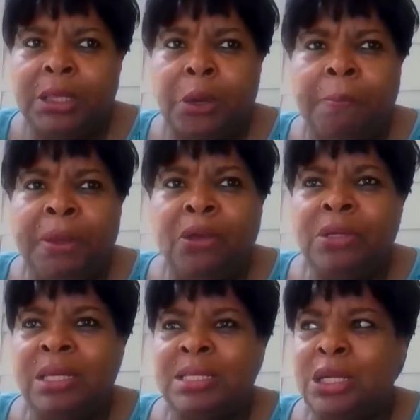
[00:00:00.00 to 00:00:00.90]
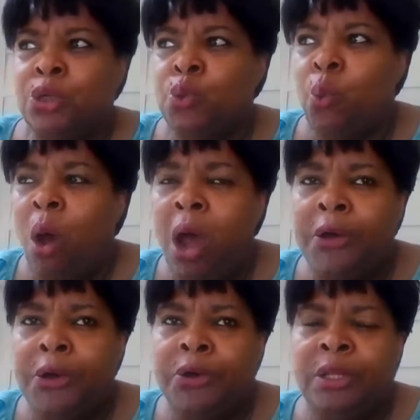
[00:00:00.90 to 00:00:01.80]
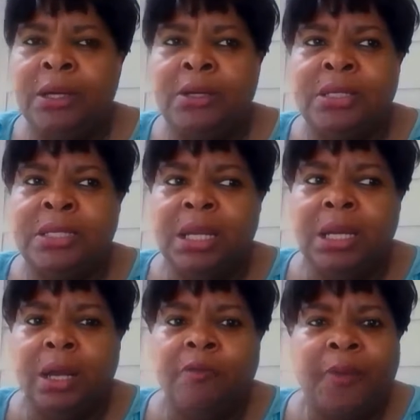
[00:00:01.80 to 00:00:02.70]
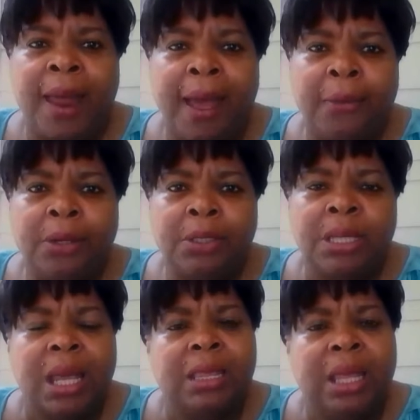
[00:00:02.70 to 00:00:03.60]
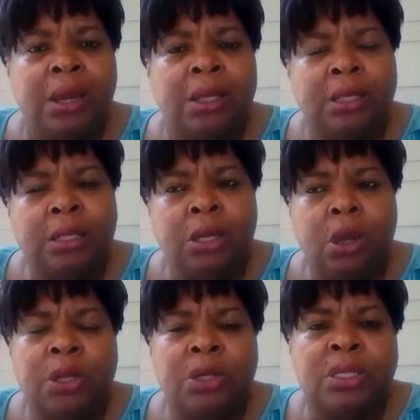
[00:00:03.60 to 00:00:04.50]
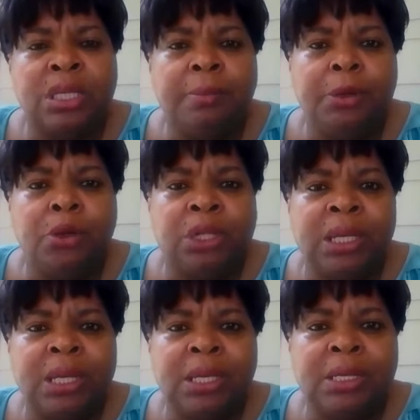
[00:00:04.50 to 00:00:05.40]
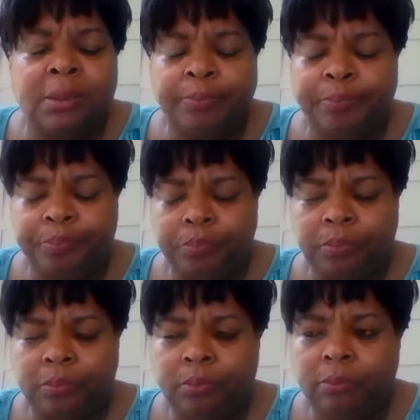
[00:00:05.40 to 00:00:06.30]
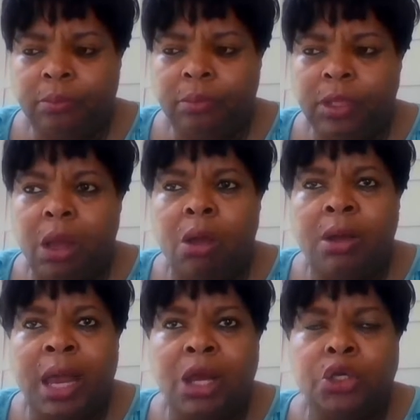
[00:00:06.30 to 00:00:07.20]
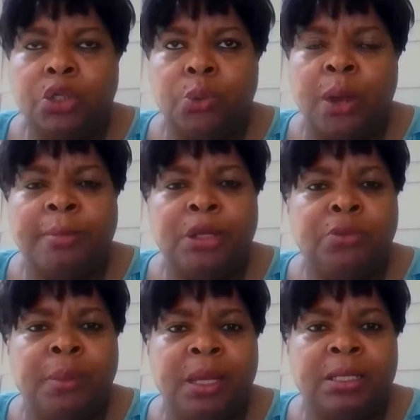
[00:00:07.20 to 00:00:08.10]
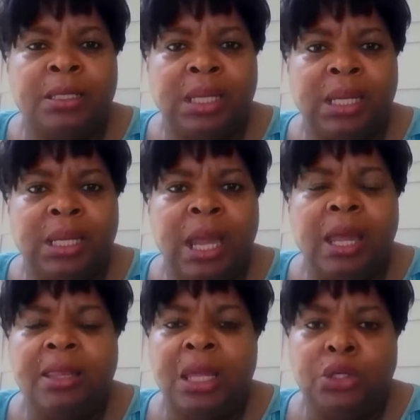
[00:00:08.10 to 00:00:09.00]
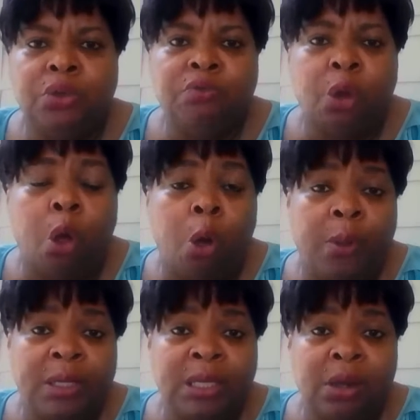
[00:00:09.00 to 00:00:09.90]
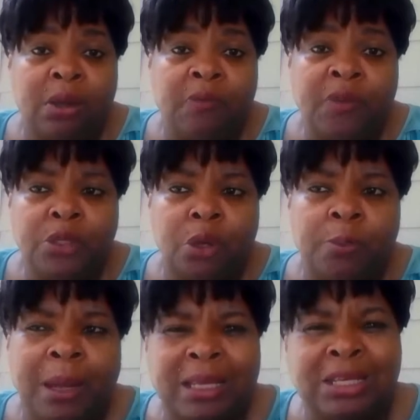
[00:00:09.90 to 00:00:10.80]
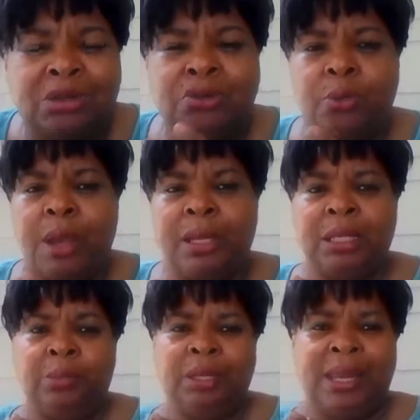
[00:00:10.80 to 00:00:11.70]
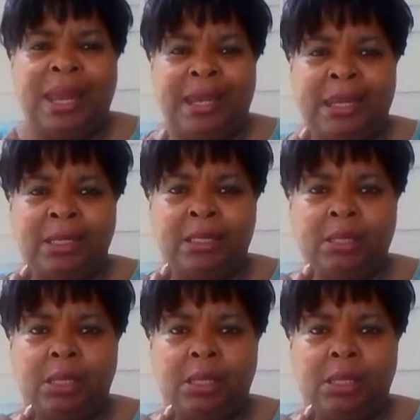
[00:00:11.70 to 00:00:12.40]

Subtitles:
There are buildings, there's water, there's flowers. There's similar things on the astral realm that you may see that you always see on the physical plane, because they're directly related.